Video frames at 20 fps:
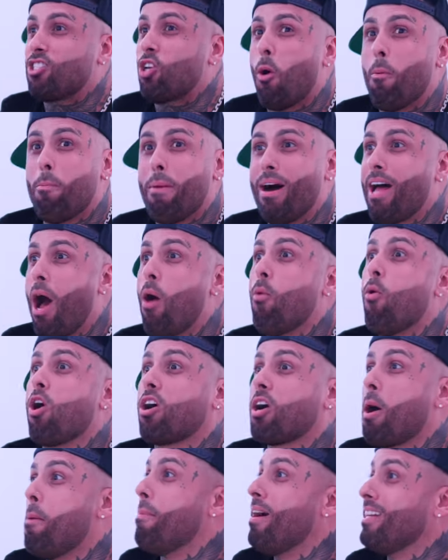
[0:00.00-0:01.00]
told my, I
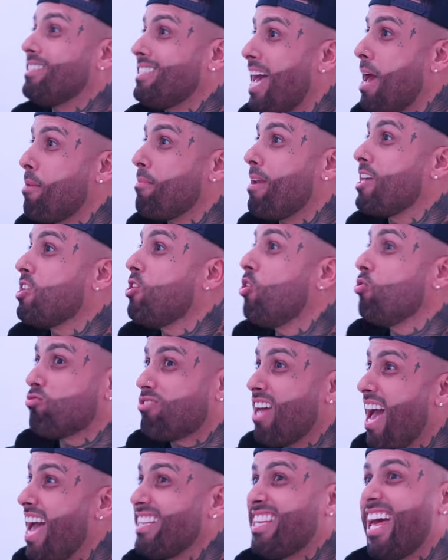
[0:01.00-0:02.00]
woke up my dad like, yo,
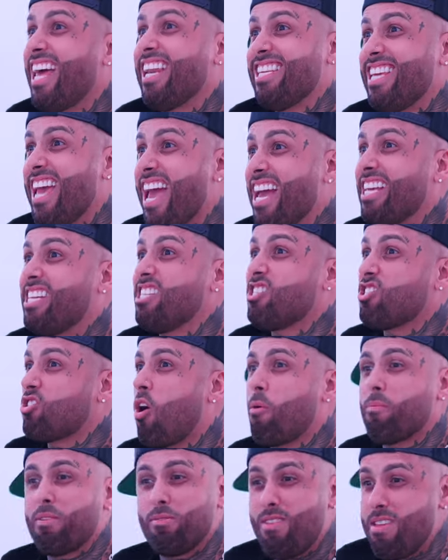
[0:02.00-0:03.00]
dad, that Yankee
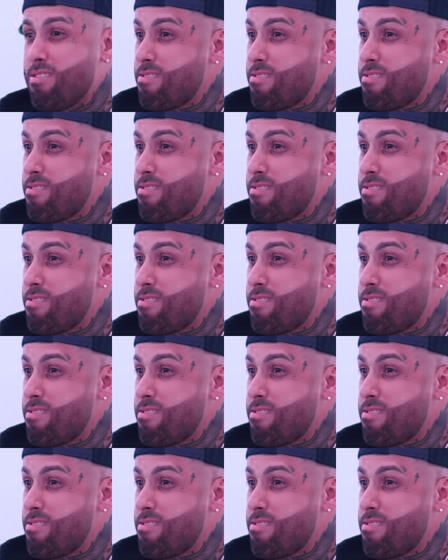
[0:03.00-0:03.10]
saw me.